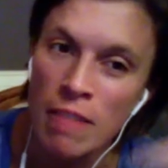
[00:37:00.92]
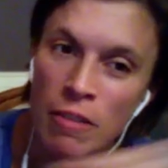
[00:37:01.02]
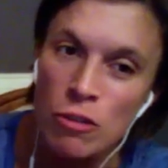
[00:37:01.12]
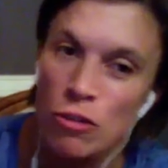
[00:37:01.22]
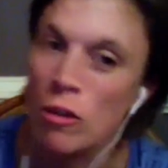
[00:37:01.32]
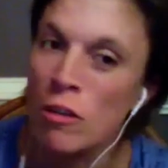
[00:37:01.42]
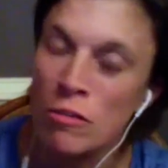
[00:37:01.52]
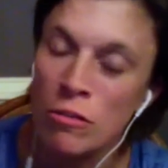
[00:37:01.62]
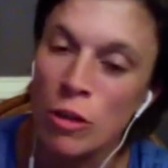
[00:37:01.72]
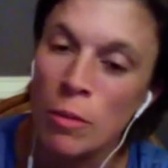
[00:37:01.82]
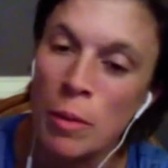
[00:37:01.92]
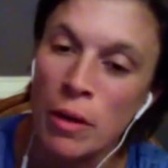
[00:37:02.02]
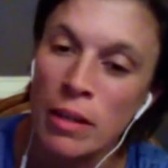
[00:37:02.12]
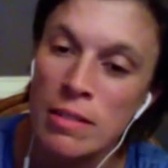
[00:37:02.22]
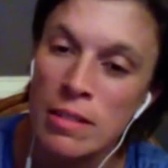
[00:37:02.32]
strong throughout my
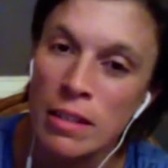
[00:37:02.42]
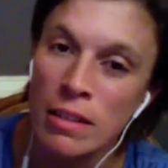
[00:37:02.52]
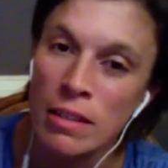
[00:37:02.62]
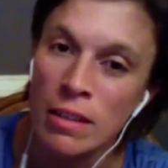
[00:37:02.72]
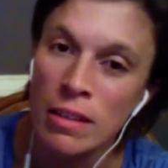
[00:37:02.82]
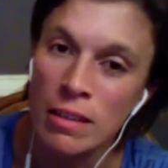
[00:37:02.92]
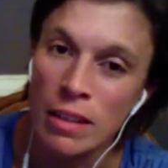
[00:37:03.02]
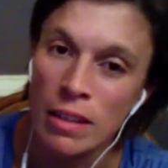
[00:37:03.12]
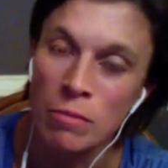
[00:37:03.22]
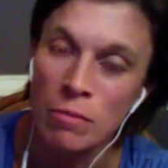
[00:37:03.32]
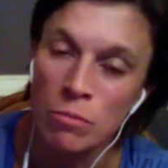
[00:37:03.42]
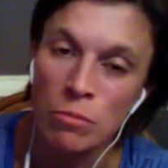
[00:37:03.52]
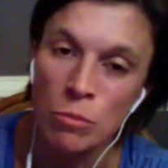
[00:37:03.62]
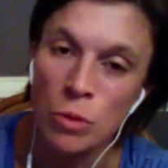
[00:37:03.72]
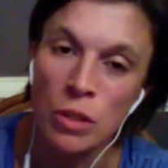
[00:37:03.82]
pregnancy, like
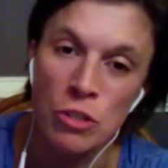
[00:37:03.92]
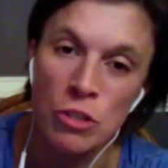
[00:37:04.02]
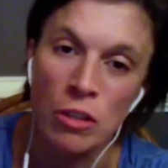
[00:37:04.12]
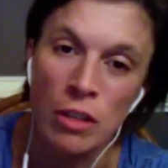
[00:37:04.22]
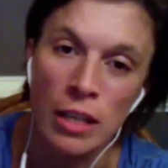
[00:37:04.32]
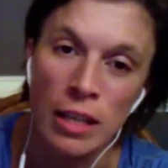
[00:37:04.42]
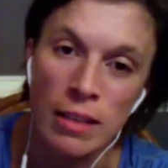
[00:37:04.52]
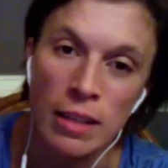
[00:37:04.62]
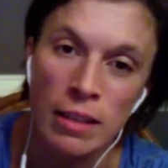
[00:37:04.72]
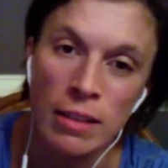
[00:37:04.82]
really strong. And I think,